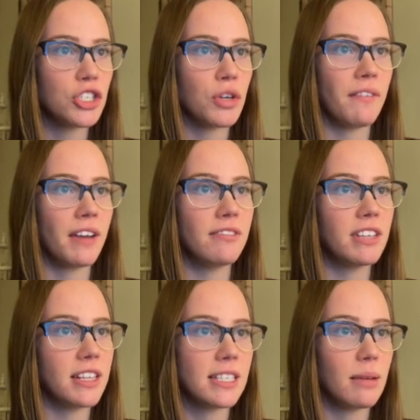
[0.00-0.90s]
so I've kind of
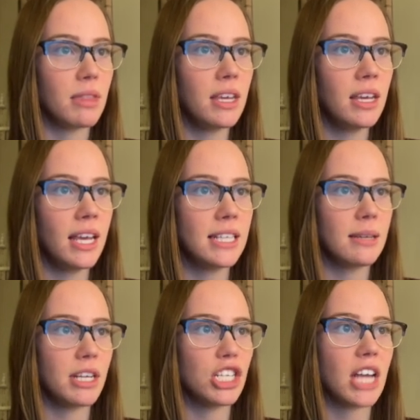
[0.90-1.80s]
done the same thing, except
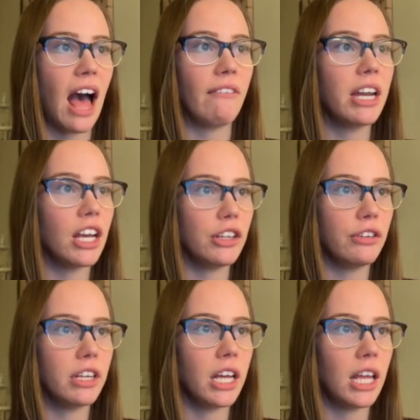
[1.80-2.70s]
I just haven't
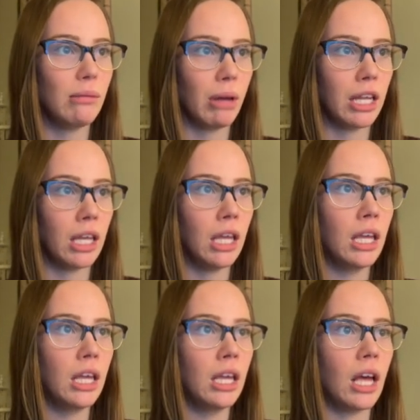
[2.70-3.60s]
included any money
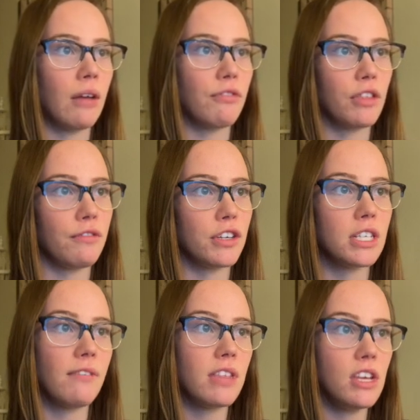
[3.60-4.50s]
for the first
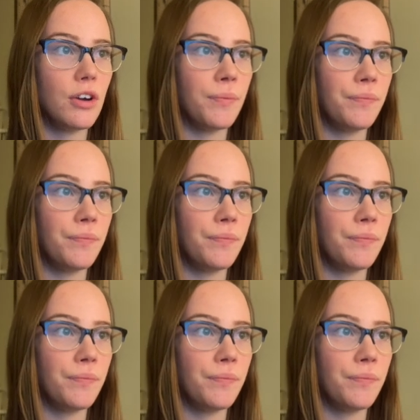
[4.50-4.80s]
half of the year.